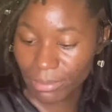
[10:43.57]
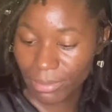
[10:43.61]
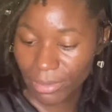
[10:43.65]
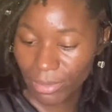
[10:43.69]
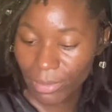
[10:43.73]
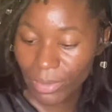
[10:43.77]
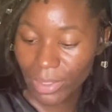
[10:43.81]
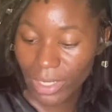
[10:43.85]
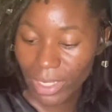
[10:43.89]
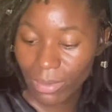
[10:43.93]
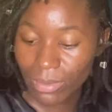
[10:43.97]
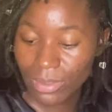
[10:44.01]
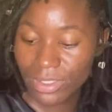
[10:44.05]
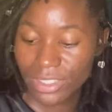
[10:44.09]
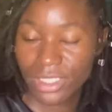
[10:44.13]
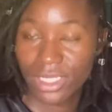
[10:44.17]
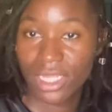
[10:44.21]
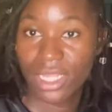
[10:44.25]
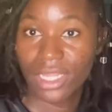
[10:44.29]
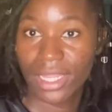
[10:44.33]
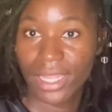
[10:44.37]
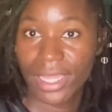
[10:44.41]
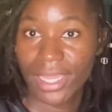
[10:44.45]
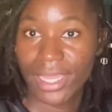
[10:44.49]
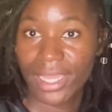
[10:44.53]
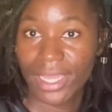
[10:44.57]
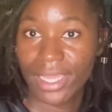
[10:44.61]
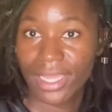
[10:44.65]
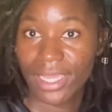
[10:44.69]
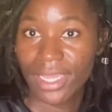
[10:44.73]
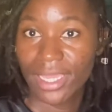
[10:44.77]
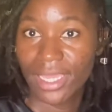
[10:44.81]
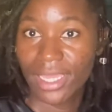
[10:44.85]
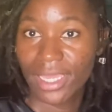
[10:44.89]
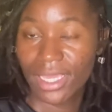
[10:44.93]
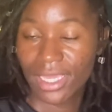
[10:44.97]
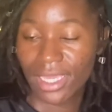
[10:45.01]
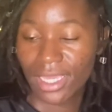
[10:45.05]
But when I was in LA,
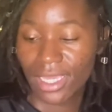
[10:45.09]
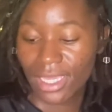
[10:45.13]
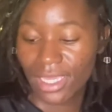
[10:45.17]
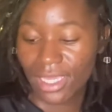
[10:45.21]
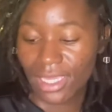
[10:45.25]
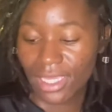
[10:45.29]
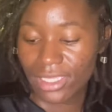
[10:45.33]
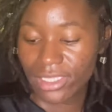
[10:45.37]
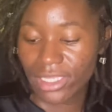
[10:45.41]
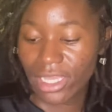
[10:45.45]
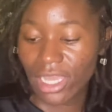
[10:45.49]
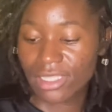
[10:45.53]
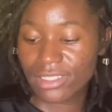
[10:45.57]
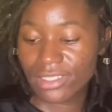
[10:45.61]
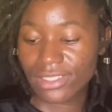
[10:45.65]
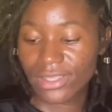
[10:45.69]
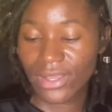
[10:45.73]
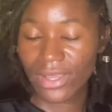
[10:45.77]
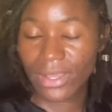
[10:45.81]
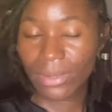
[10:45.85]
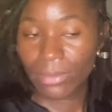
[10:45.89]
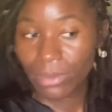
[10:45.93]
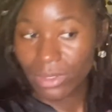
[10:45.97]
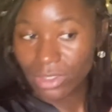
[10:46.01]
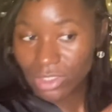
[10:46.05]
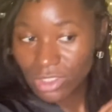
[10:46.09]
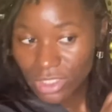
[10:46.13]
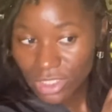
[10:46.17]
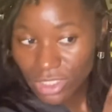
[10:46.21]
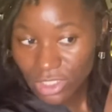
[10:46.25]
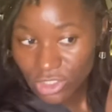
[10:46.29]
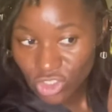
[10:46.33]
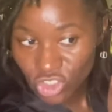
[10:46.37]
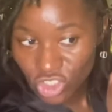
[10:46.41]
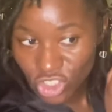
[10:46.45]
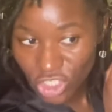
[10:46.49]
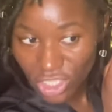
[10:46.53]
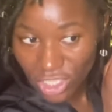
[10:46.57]
y'all saw I went to the
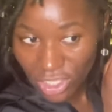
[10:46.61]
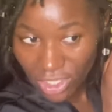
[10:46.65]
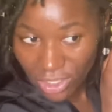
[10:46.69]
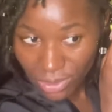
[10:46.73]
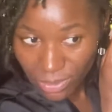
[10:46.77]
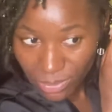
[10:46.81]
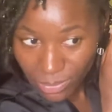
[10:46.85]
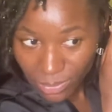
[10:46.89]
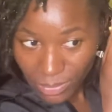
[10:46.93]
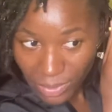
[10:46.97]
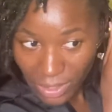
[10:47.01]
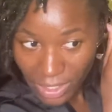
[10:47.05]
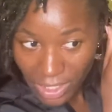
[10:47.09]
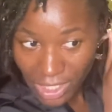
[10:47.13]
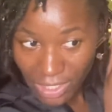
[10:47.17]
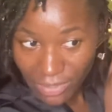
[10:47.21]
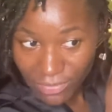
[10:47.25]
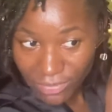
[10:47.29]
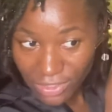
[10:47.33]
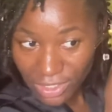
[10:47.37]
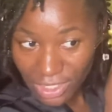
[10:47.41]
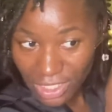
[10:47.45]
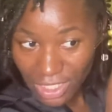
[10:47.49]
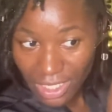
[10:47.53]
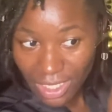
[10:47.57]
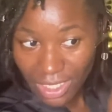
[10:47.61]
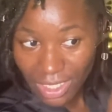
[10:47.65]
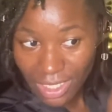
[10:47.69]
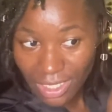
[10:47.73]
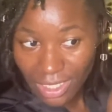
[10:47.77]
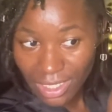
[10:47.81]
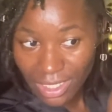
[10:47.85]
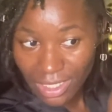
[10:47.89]
gym and everything,